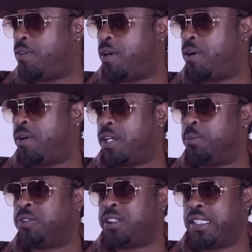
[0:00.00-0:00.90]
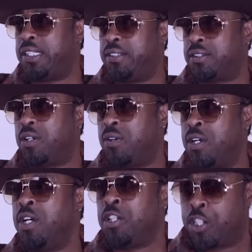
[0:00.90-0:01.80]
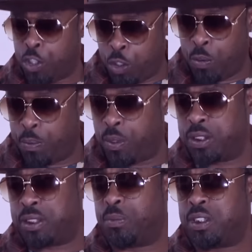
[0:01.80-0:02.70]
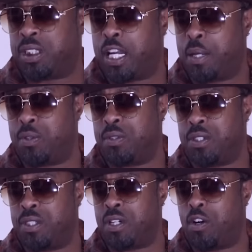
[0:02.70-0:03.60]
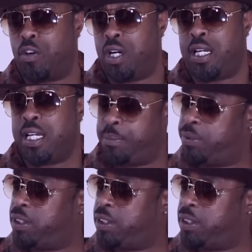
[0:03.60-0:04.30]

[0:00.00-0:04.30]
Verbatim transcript: of uh, MC. So Cube was was labeled, you know, a